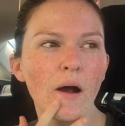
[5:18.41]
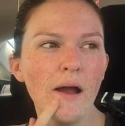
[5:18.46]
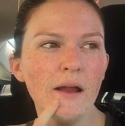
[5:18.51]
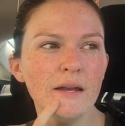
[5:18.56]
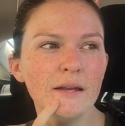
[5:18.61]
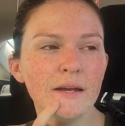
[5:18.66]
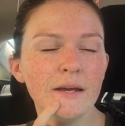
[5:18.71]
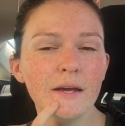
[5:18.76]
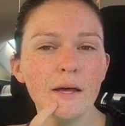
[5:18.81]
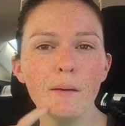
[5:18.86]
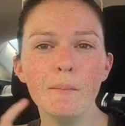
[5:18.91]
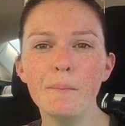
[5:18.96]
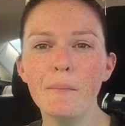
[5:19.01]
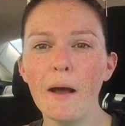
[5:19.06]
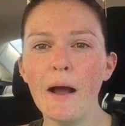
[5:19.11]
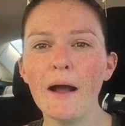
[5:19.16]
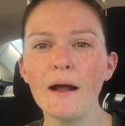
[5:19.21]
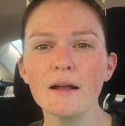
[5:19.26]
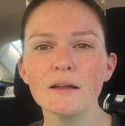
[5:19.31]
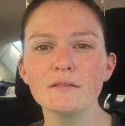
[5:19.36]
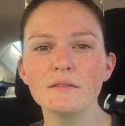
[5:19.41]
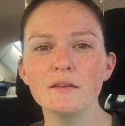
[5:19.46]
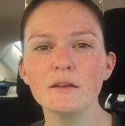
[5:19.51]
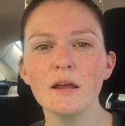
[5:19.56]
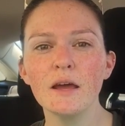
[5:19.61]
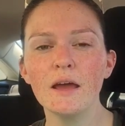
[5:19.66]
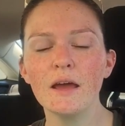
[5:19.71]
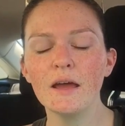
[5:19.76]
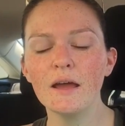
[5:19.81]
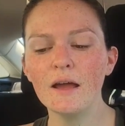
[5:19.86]
I did back
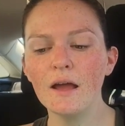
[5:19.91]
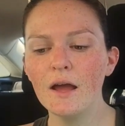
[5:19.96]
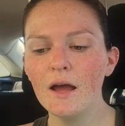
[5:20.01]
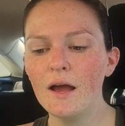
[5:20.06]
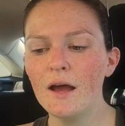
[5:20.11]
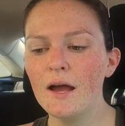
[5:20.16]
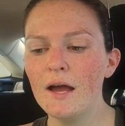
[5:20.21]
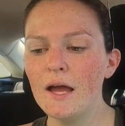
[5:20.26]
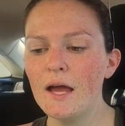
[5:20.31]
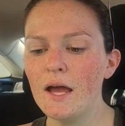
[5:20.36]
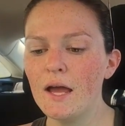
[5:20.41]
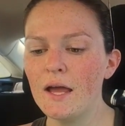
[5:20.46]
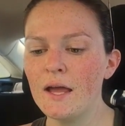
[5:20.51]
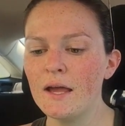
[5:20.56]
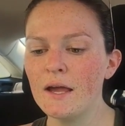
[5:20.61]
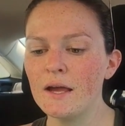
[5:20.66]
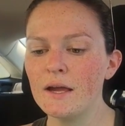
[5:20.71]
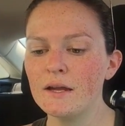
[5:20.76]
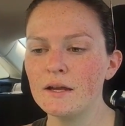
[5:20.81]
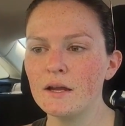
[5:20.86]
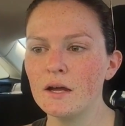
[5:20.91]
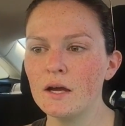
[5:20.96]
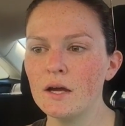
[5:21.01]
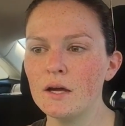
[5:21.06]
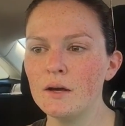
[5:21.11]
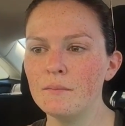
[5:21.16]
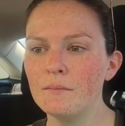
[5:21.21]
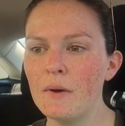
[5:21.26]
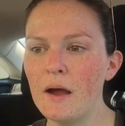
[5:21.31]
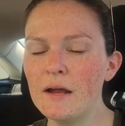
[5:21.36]
today, and
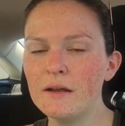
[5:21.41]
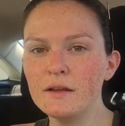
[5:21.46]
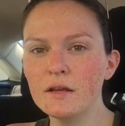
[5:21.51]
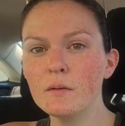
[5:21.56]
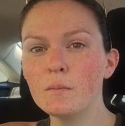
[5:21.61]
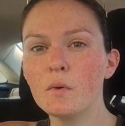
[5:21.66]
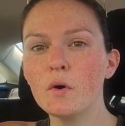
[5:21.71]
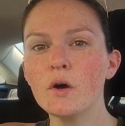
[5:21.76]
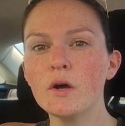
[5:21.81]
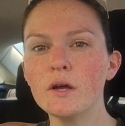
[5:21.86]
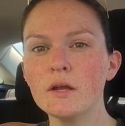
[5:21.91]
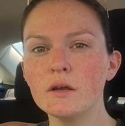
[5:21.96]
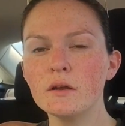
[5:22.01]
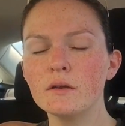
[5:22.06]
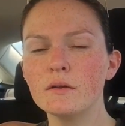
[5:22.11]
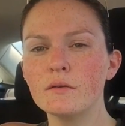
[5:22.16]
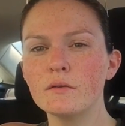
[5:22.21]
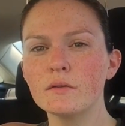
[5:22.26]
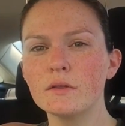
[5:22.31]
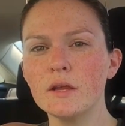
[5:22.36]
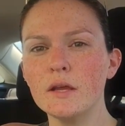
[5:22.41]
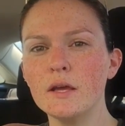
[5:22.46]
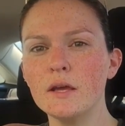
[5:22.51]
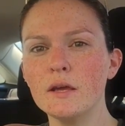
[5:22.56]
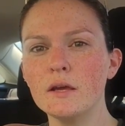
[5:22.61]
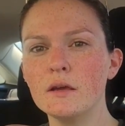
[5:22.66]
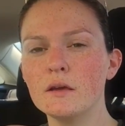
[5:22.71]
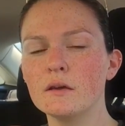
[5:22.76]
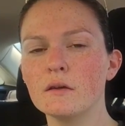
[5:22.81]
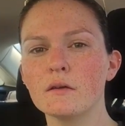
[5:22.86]
I did put
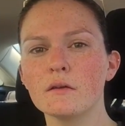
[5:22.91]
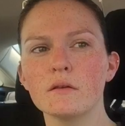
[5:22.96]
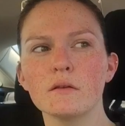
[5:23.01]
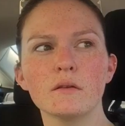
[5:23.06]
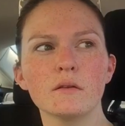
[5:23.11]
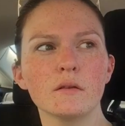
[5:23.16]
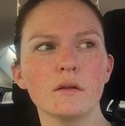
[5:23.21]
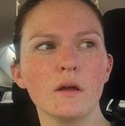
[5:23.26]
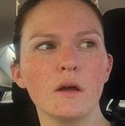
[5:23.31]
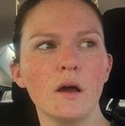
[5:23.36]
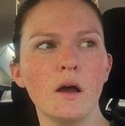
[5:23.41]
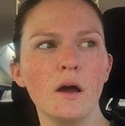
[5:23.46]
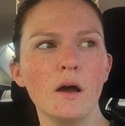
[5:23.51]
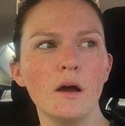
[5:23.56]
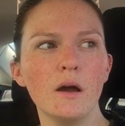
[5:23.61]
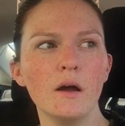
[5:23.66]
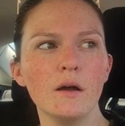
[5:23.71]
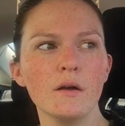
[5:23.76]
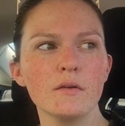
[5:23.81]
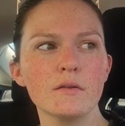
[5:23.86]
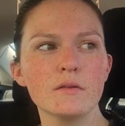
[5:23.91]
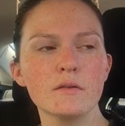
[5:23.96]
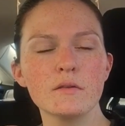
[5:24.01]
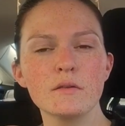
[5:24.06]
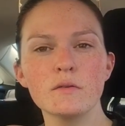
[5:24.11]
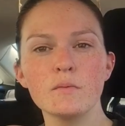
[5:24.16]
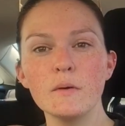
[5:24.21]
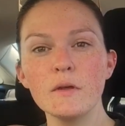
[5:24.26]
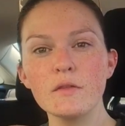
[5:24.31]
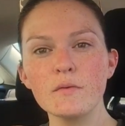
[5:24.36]
the
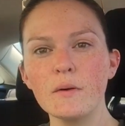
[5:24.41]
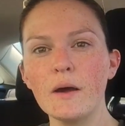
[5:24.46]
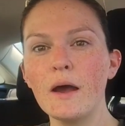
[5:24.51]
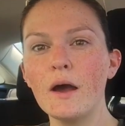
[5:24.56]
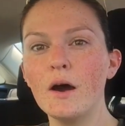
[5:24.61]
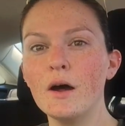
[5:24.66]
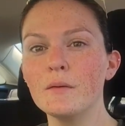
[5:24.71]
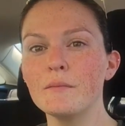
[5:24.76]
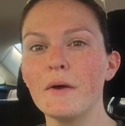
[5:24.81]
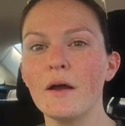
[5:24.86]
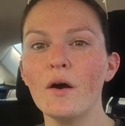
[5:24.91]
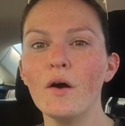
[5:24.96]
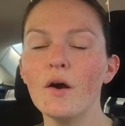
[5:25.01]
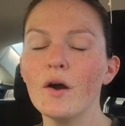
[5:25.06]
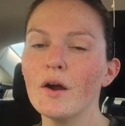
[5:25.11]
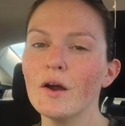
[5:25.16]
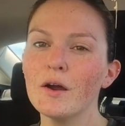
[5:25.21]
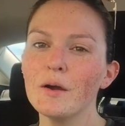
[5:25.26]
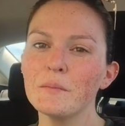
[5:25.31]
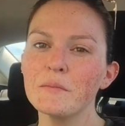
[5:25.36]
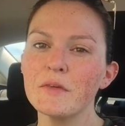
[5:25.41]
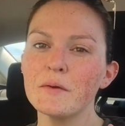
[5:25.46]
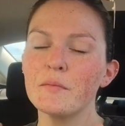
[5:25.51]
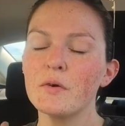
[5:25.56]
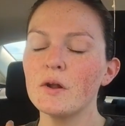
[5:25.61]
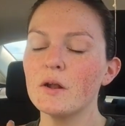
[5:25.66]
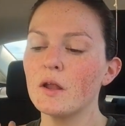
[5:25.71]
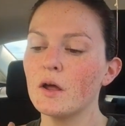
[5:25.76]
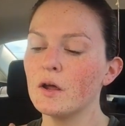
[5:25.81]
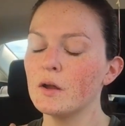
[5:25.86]
sweet sweat on my arms. I
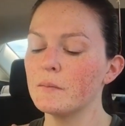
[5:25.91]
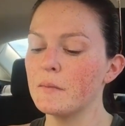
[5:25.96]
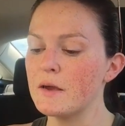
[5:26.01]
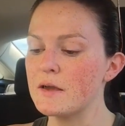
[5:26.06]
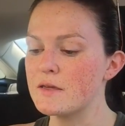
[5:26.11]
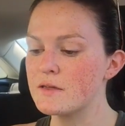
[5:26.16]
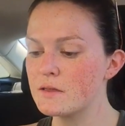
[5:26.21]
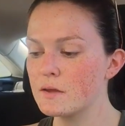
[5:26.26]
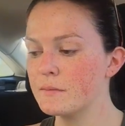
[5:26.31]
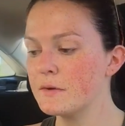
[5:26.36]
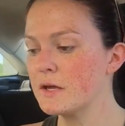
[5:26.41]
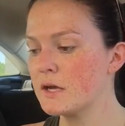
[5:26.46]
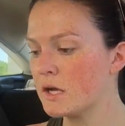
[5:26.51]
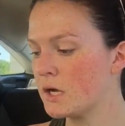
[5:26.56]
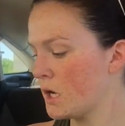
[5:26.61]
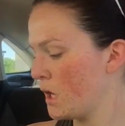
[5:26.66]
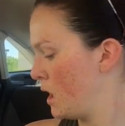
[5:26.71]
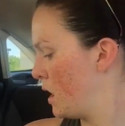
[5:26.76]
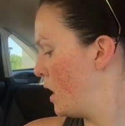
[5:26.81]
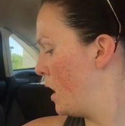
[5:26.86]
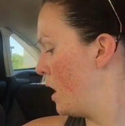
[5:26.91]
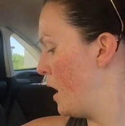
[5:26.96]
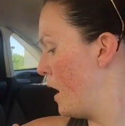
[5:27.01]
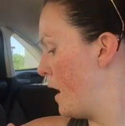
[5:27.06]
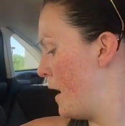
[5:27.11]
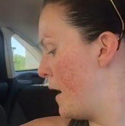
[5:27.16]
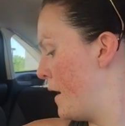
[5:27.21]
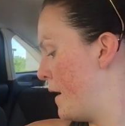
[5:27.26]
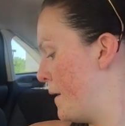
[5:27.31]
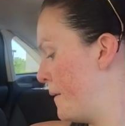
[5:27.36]
put it on my stomach.
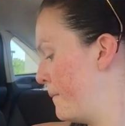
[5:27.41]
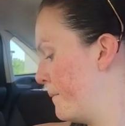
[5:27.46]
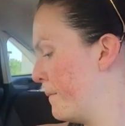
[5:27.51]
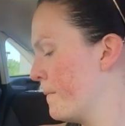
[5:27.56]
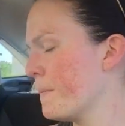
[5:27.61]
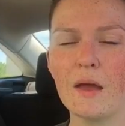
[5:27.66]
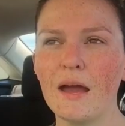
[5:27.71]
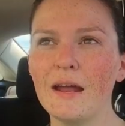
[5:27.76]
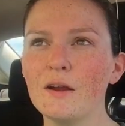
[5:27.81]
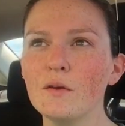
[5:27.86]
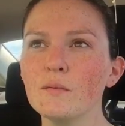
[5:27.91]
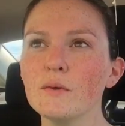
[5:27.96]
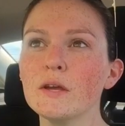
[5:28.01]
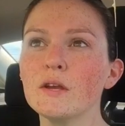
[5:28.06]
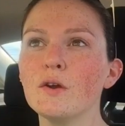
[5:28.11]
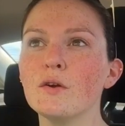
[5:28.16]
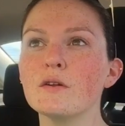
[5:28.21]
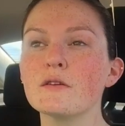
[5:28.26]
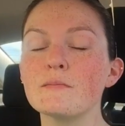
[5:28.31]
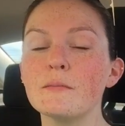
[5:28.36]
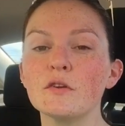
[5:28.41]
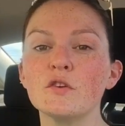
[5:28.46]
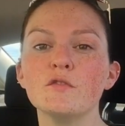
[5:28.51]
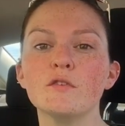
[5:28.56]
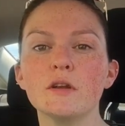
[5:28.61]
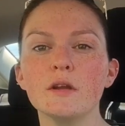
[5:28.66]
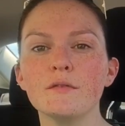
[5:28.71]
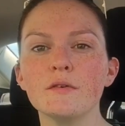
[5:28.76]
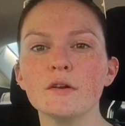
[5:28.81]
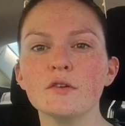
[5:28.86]
I didn't really notice much of
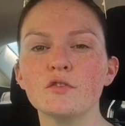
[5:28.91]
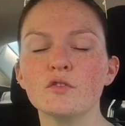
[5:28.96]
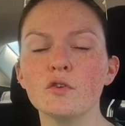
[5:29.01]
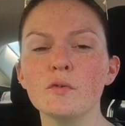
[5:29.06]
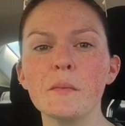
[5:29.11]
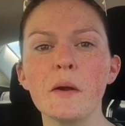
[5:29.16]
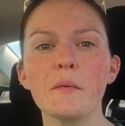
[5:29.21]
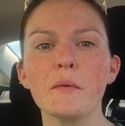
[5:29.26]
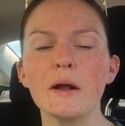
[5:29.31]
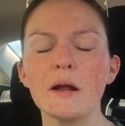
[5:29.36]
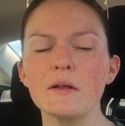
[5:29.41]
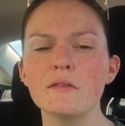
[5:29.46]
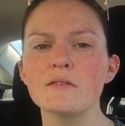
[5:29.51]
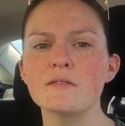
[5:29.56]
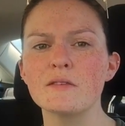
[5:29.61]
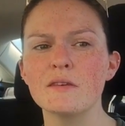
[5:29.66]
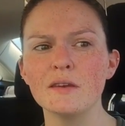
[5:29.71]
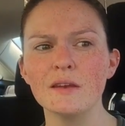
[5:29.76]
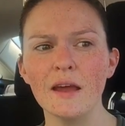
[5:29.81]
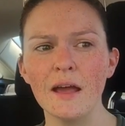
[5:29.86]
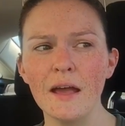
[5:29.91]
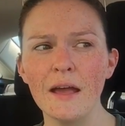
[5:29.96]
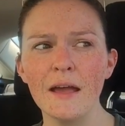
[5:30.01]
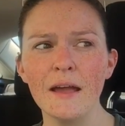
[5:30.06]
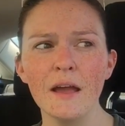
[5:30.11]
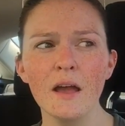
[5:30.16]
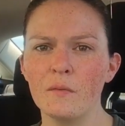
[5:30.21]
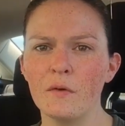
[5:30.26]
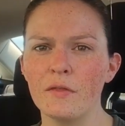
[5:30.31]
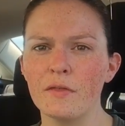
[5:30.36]
a difference doing my workouts
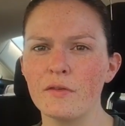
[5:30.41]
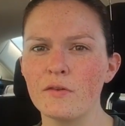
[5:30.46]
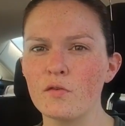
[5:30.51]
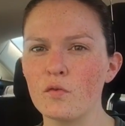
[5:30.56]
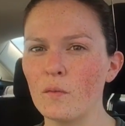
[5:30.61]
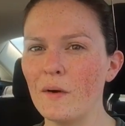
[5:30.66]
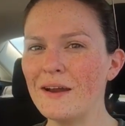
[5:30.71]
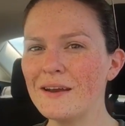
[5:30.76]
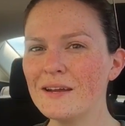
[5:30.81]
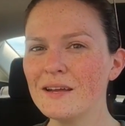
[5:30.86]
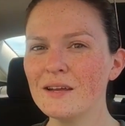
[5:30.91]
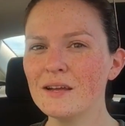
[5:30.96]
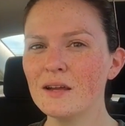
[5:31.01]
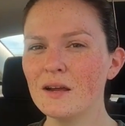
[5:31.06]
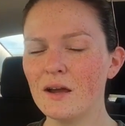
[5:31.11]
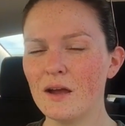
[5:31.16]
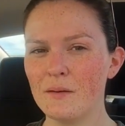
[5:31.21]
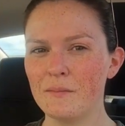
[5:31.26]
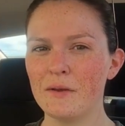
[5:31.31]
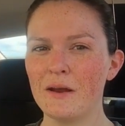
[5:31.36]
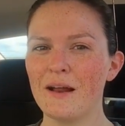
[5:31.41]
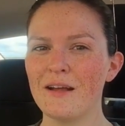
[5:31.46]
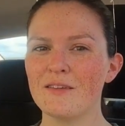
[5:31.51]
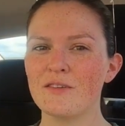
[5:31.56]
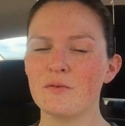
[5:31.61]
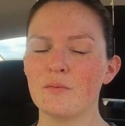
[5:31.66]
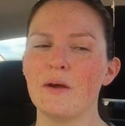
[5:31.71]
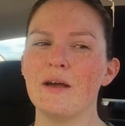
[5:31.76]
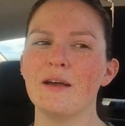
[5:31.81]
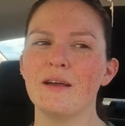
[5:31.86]
today with sweating. I mean, I
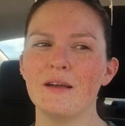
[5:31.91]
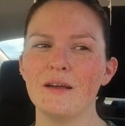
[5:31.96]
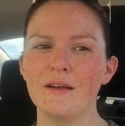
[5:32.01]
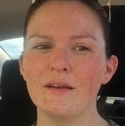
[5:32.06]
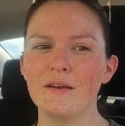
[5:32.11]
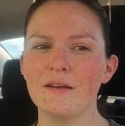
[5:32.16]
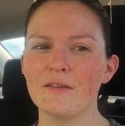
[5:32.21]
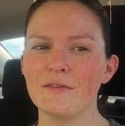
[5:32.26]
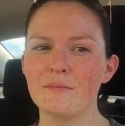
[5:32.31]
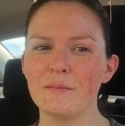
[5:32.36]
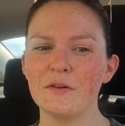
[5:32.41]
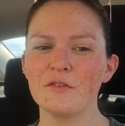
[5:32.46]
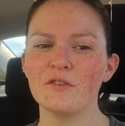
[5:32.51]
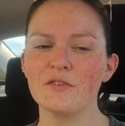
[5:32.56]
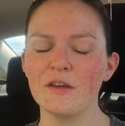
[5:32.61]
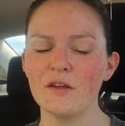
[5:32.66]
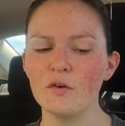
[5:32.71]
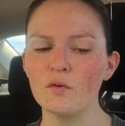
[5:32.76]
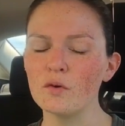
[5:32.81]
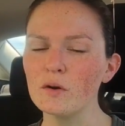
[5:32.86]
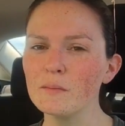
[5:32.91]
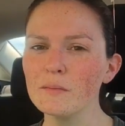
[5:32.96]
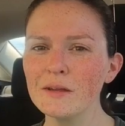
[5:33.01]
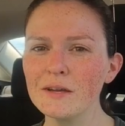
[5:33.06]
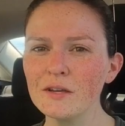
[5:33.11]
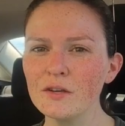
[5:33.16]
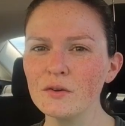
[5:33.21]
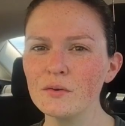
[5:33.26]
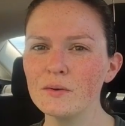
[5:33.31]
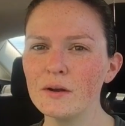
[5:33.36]
sweat as much as I
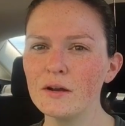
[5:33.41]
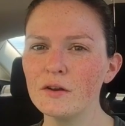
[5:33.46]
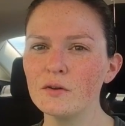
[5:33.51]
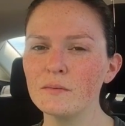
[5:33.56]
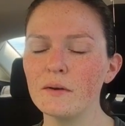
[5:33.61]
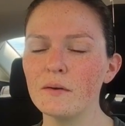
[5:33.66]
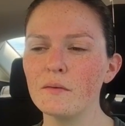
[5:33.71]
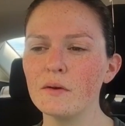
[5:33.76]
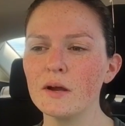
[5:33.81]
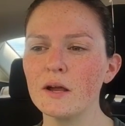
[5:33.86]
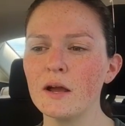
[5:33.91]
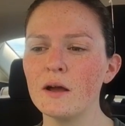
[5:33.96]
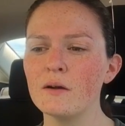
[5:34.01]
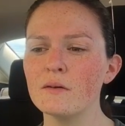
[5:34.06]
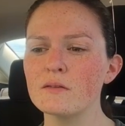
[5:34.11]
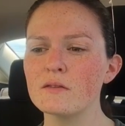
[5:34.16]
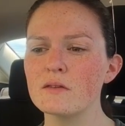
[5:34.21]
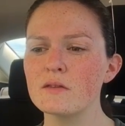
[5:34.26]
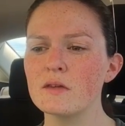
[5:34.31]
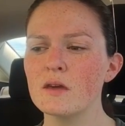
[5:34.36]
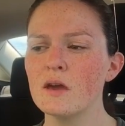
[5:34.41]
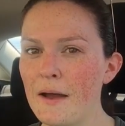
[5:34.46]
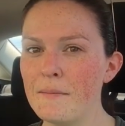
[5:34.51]
normally do when I do my workouts.